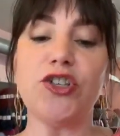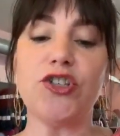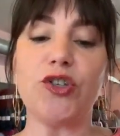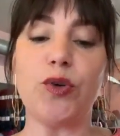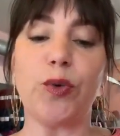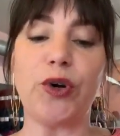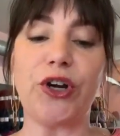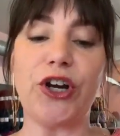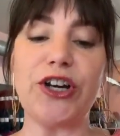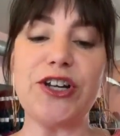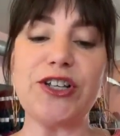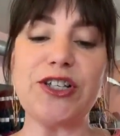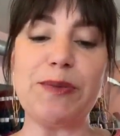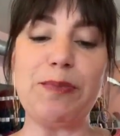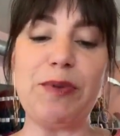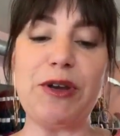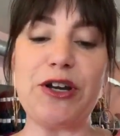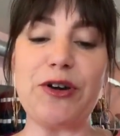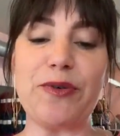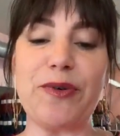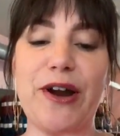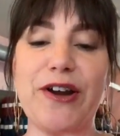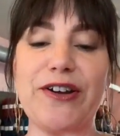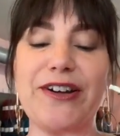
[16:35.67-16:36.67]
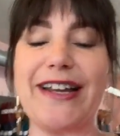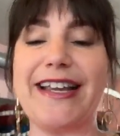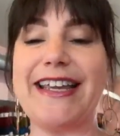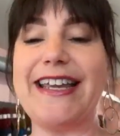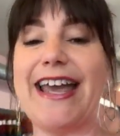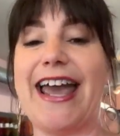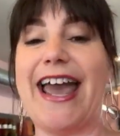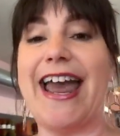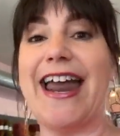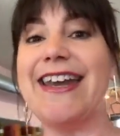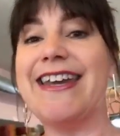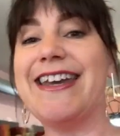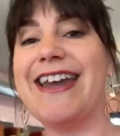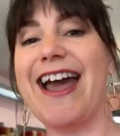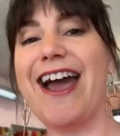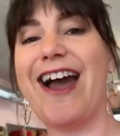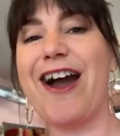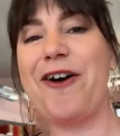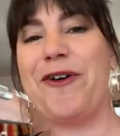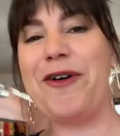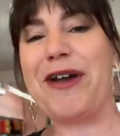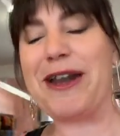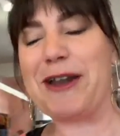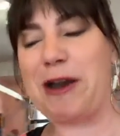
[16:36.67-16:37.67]
So we're going to spin around again
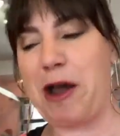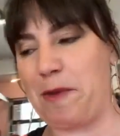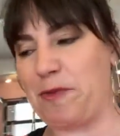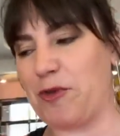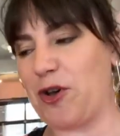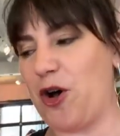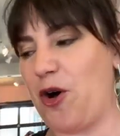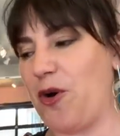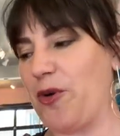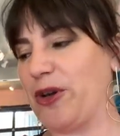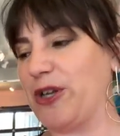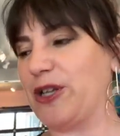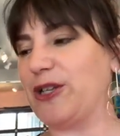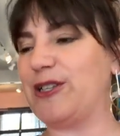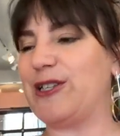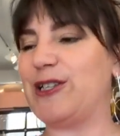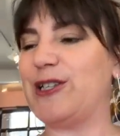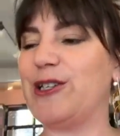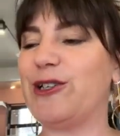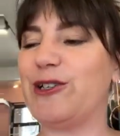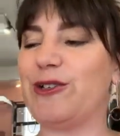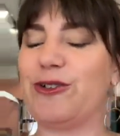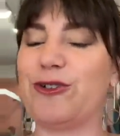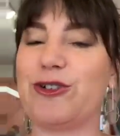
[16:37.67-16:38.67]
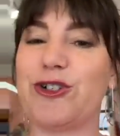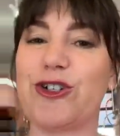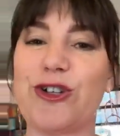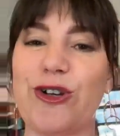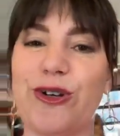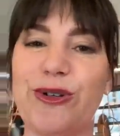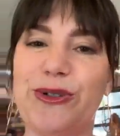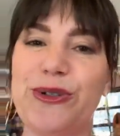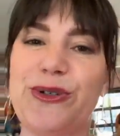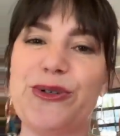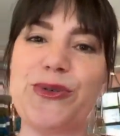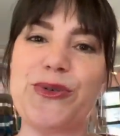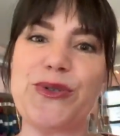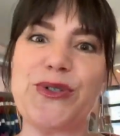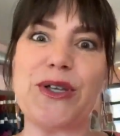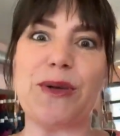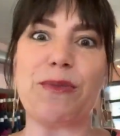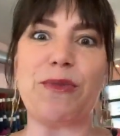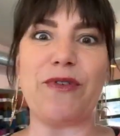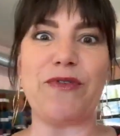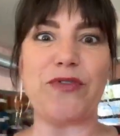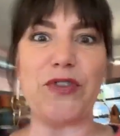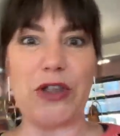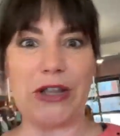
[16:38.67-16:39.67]
now, and I'm going to show you
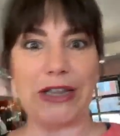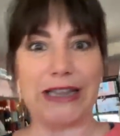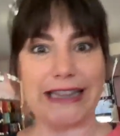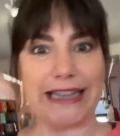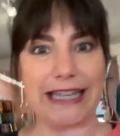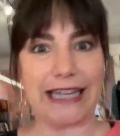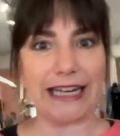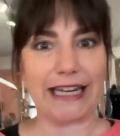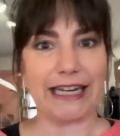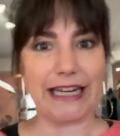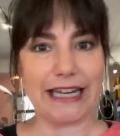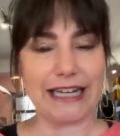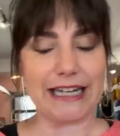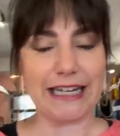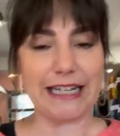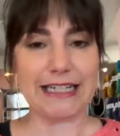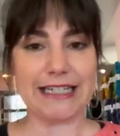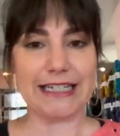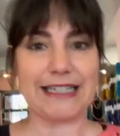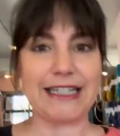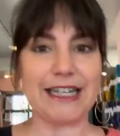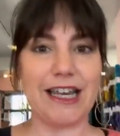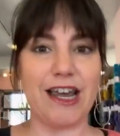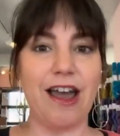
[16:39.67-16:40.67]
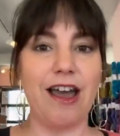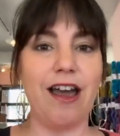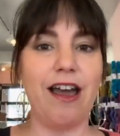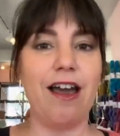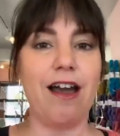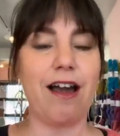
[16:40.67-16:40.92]
some of the latest